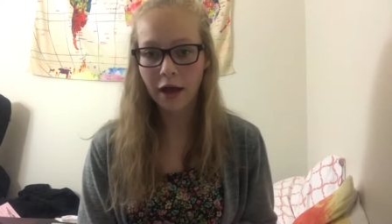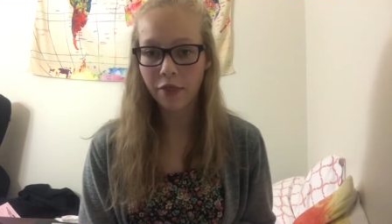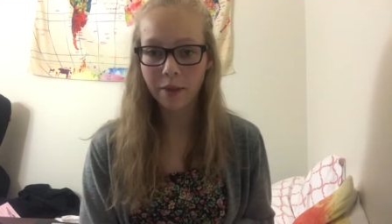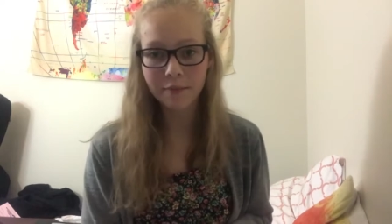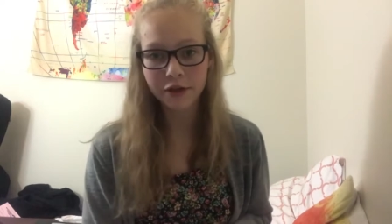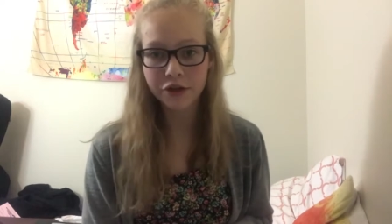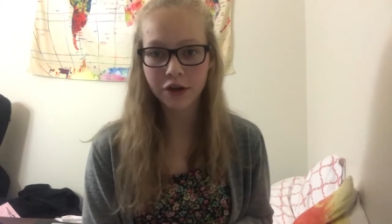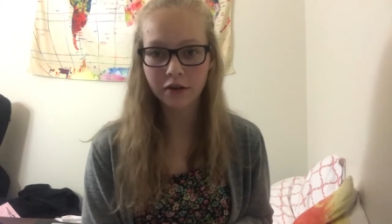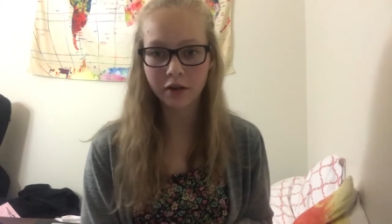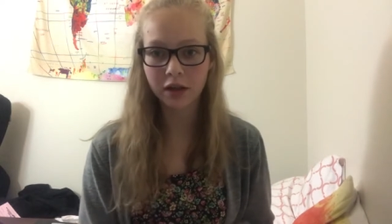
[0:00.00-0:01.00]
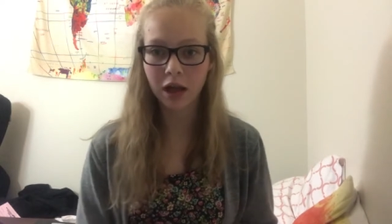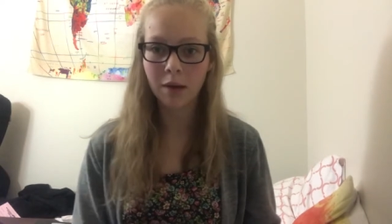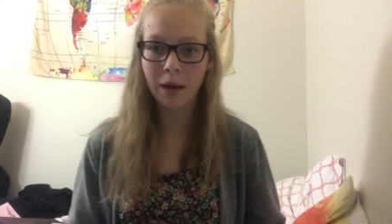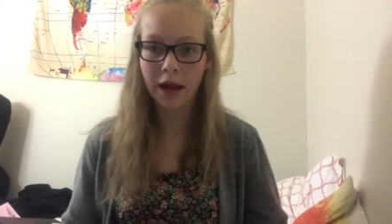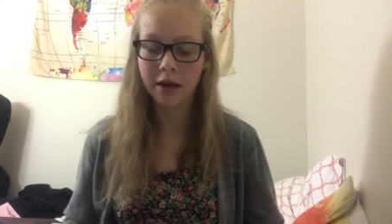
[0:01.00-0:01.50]
the mission of our
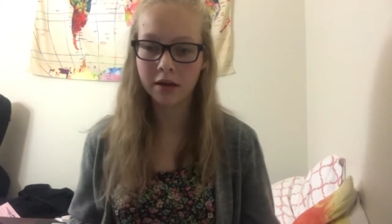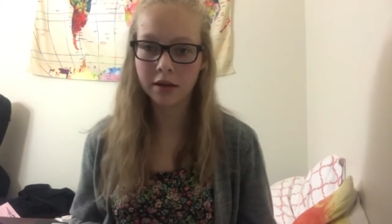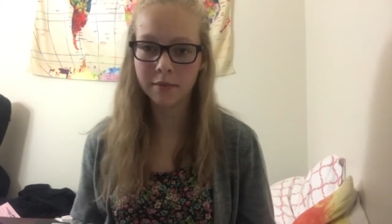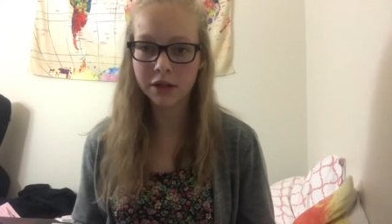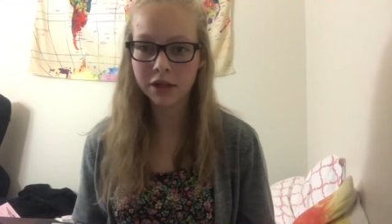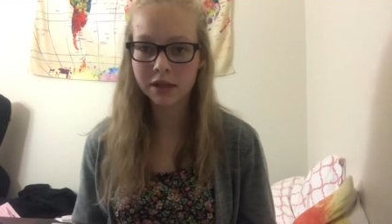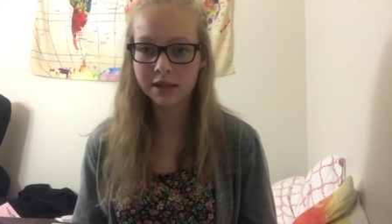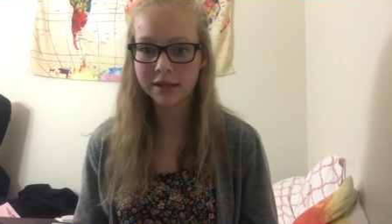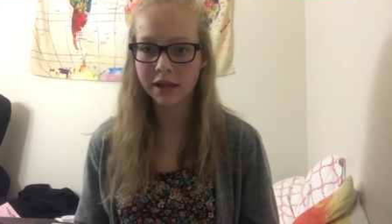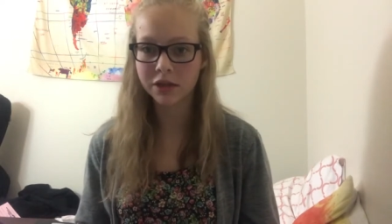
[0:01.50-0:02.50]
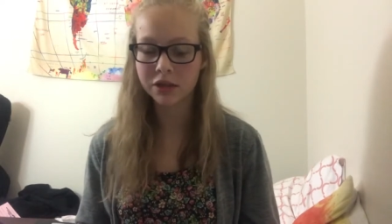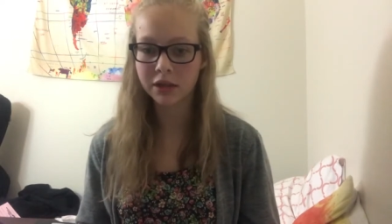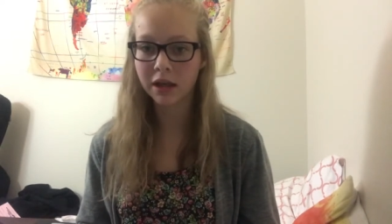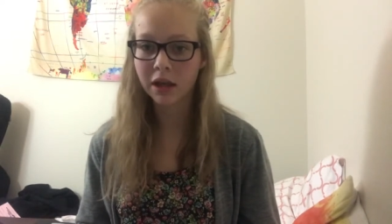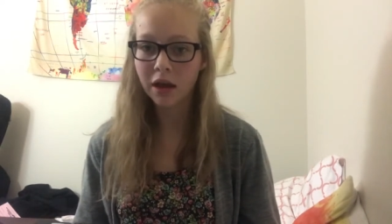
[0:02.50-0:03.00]
club, and the mission is
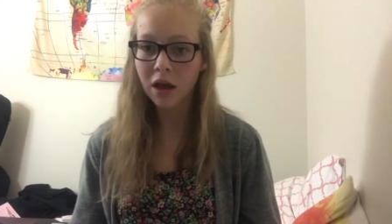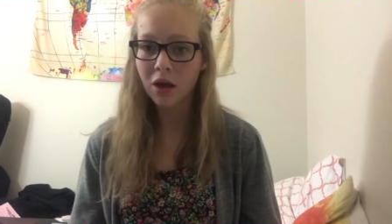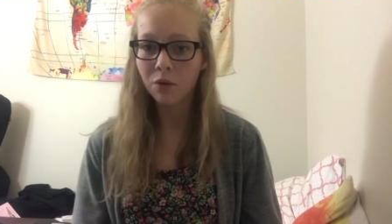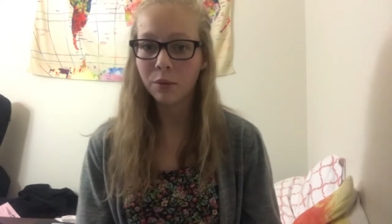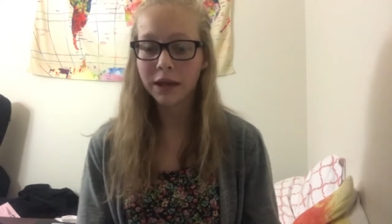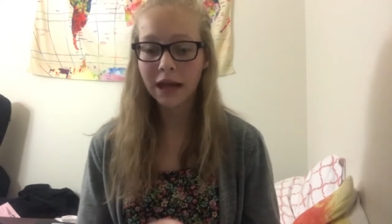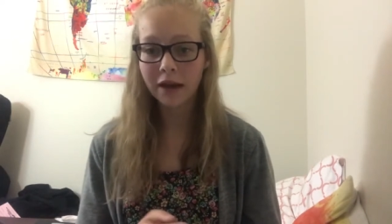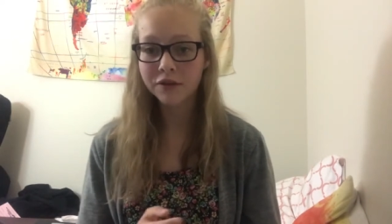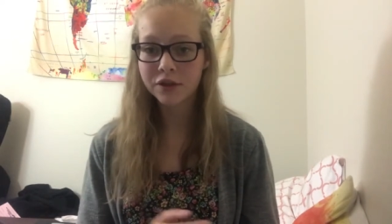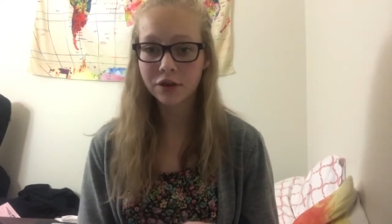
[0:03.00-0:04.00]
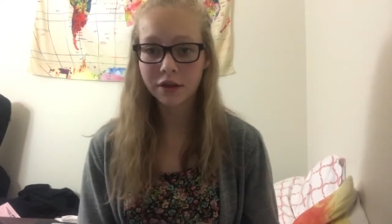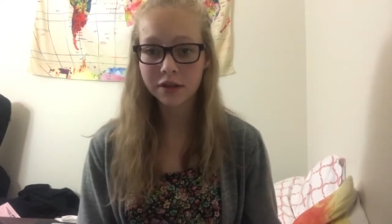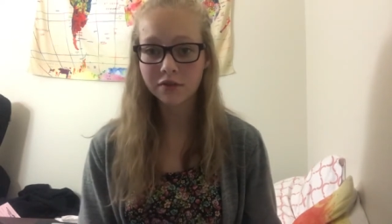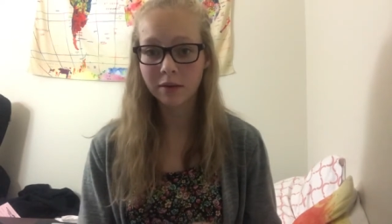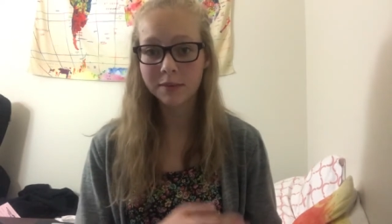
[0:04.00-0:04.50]
essentially we have
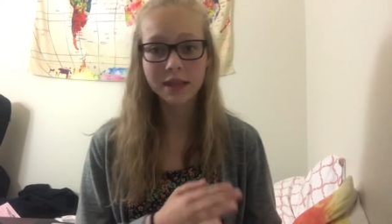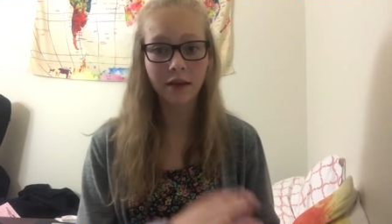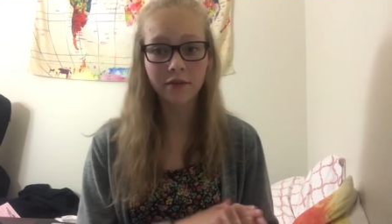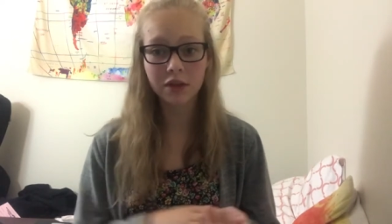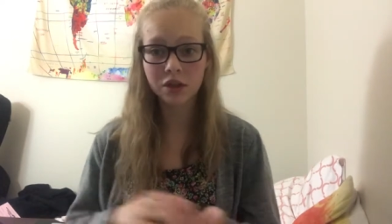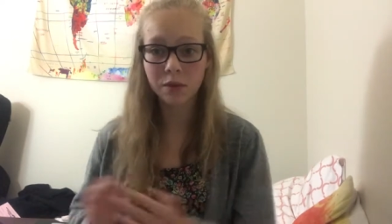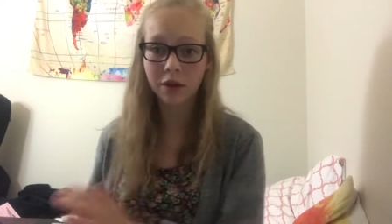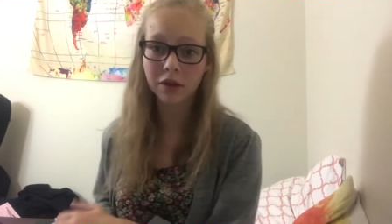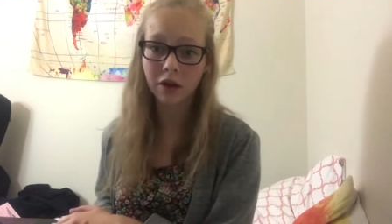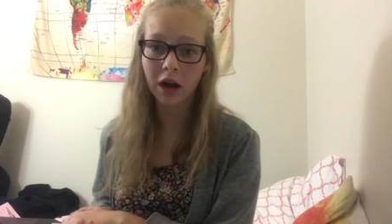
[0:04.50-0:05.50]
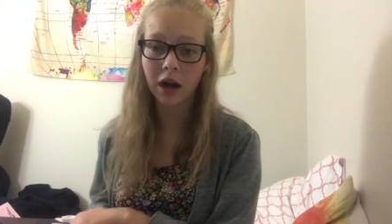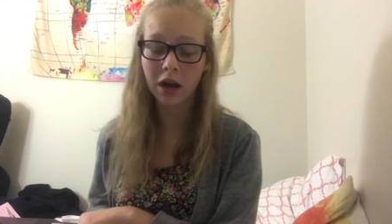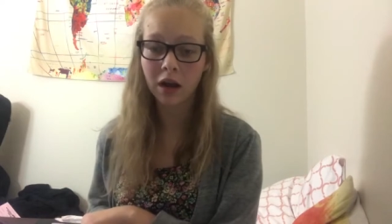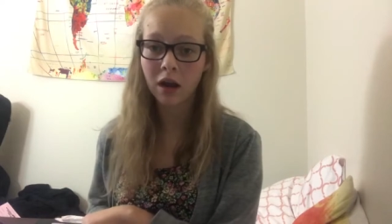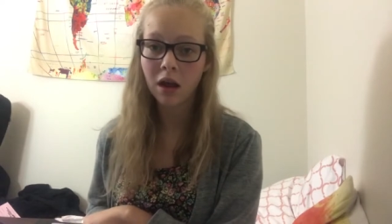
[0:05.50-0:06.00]
students from 7th to 12th
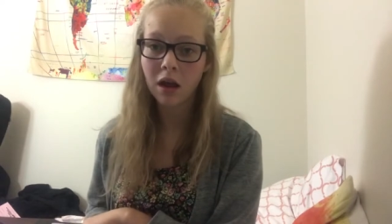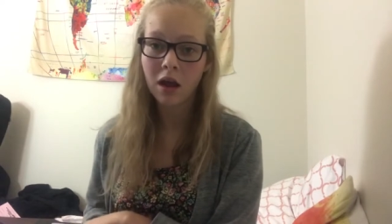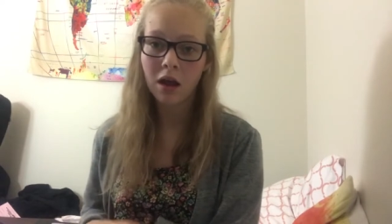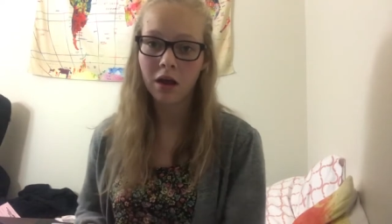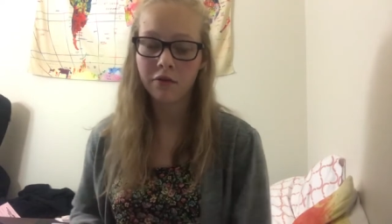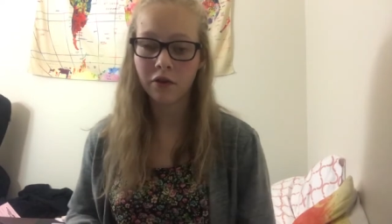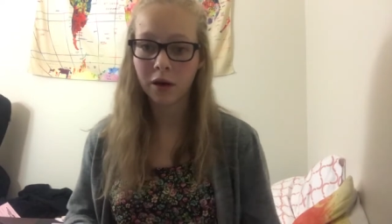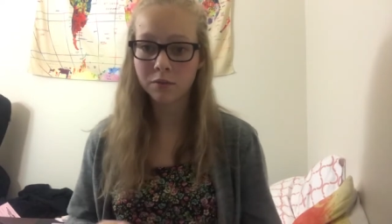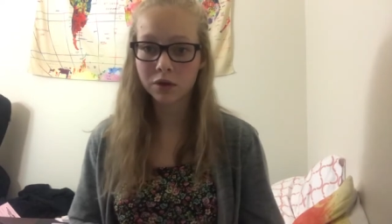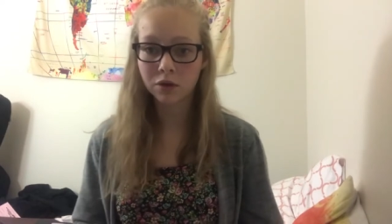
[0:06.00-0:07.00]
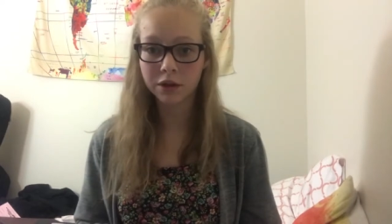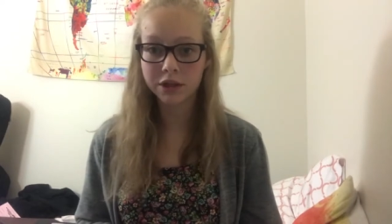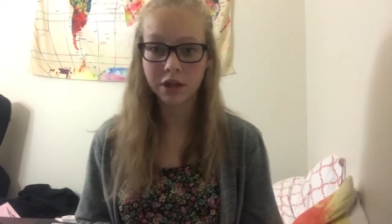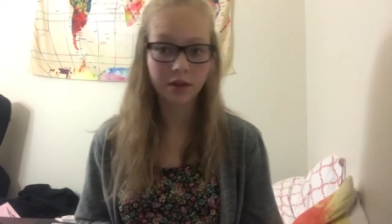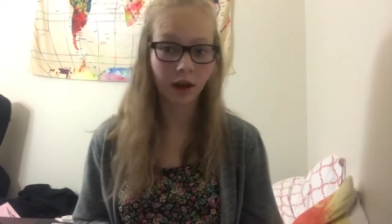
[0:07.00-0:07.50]
grade from School
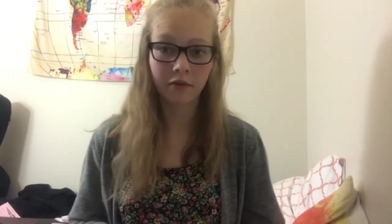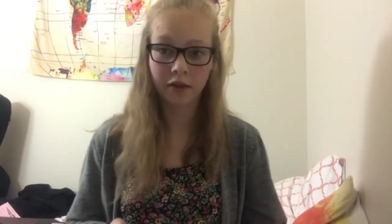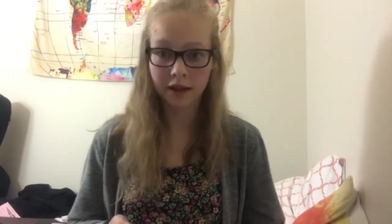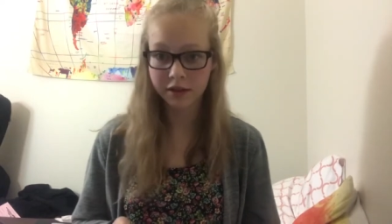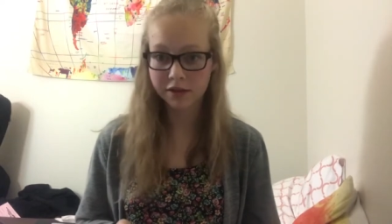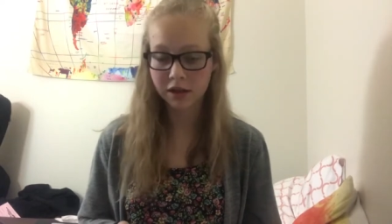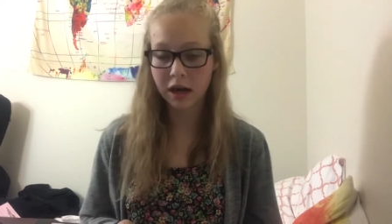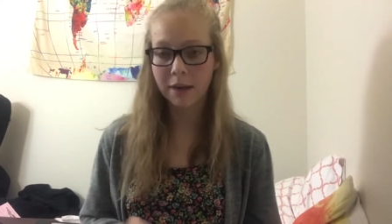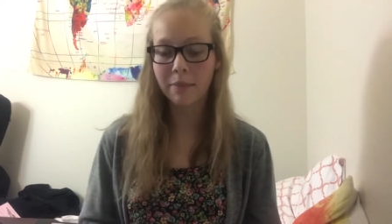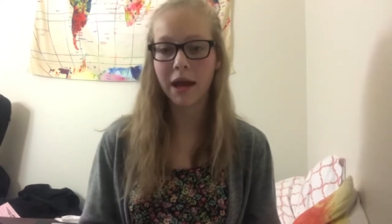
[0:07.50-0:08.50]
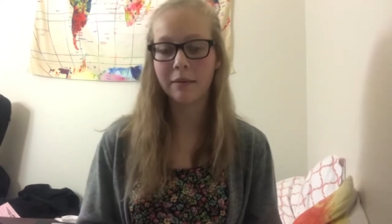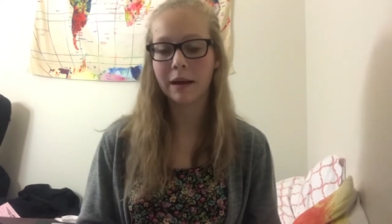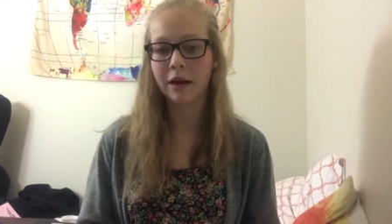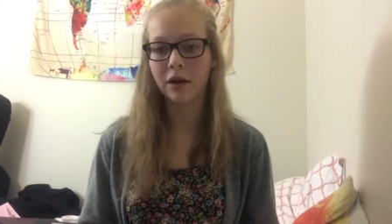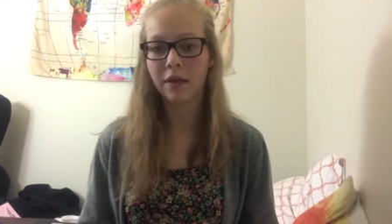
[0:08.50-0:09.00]
District of Lancaster and Penn
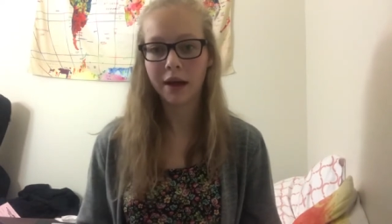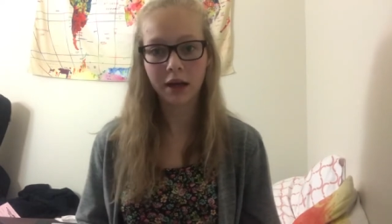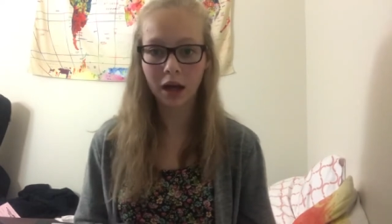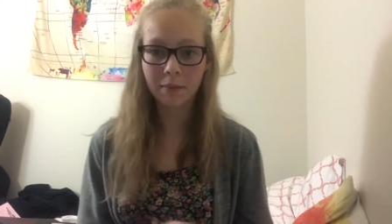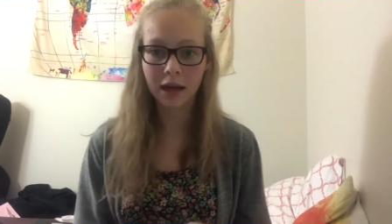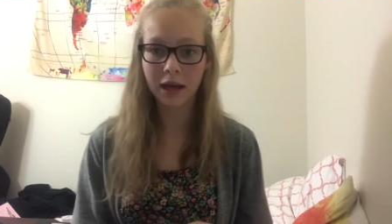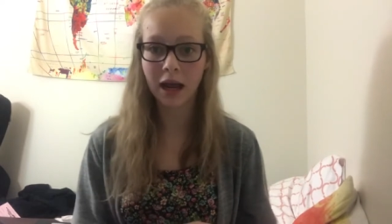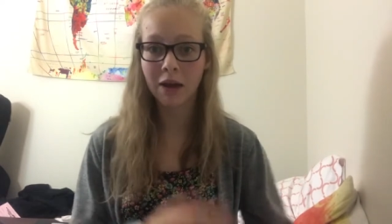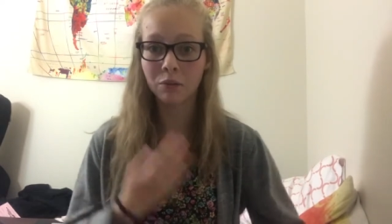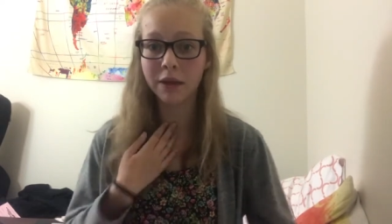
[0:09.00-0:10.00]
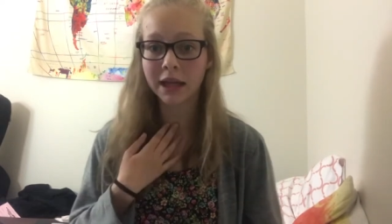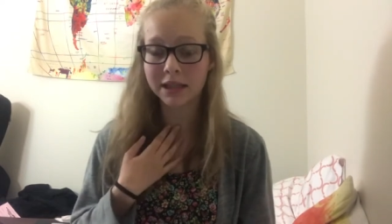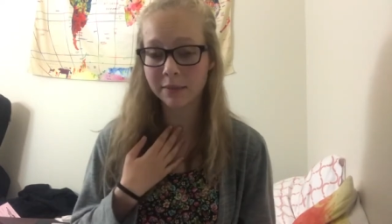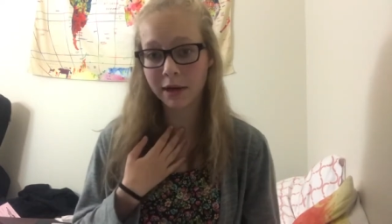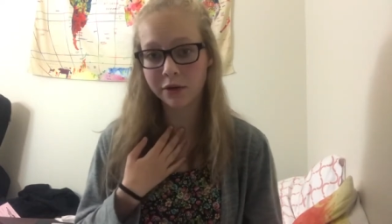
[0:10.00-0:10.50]
Manor that come in and we get
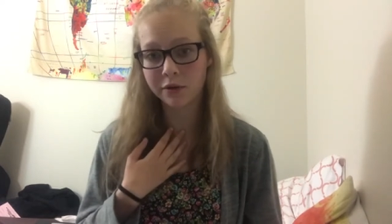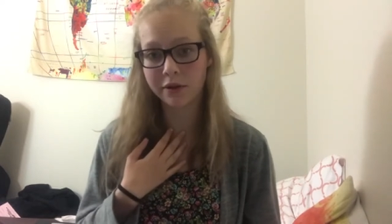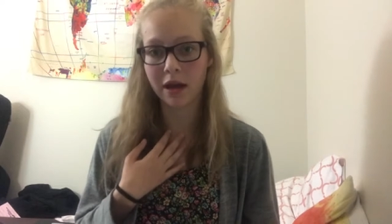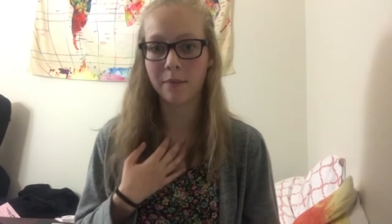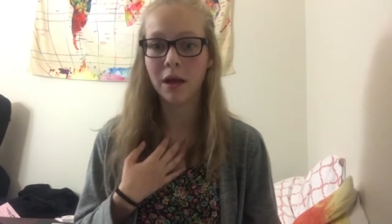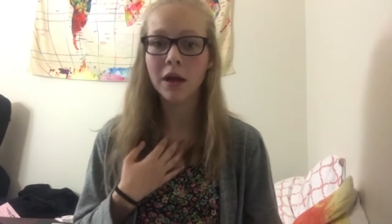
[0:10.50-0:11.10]
to mentor them.